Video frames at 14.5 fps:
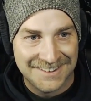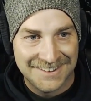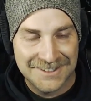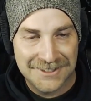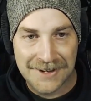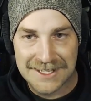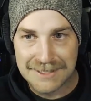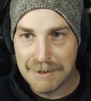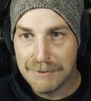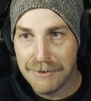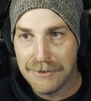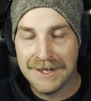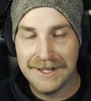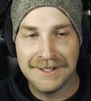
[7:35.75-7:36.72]
It's crazy.
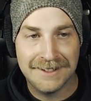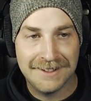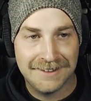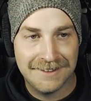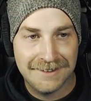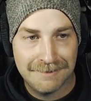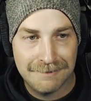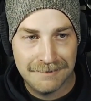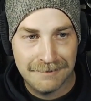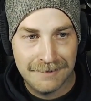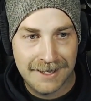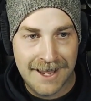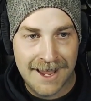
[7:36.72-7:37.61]
People think that